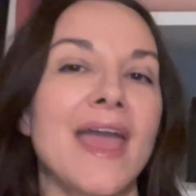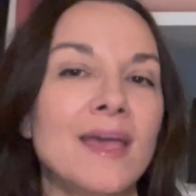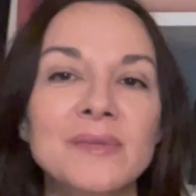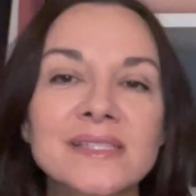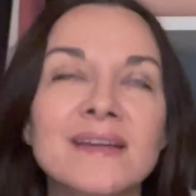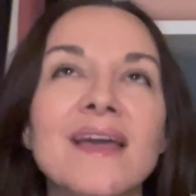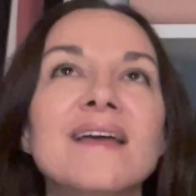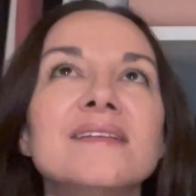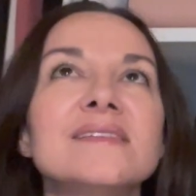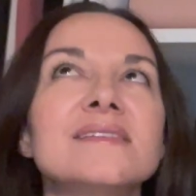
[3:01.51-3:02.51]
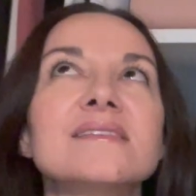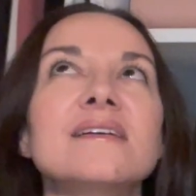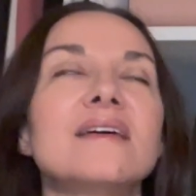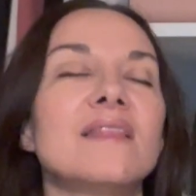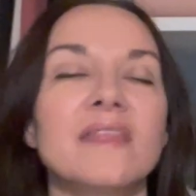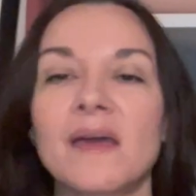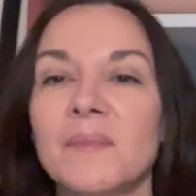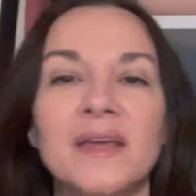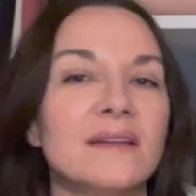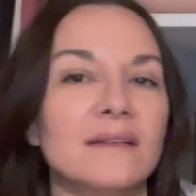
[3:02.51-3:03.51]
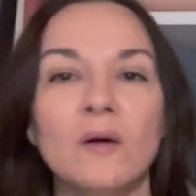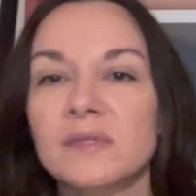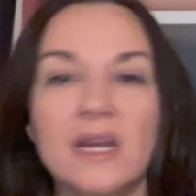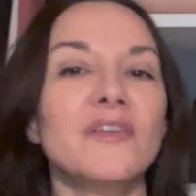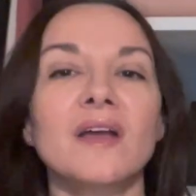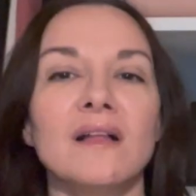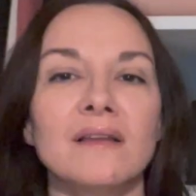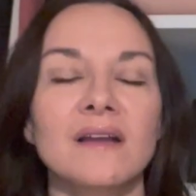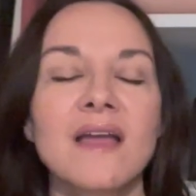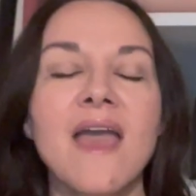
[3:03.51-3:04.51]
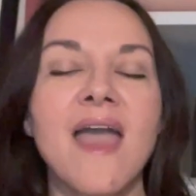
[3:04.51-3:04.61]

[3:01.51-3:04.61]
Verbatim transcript: Amazon has them in almost every color,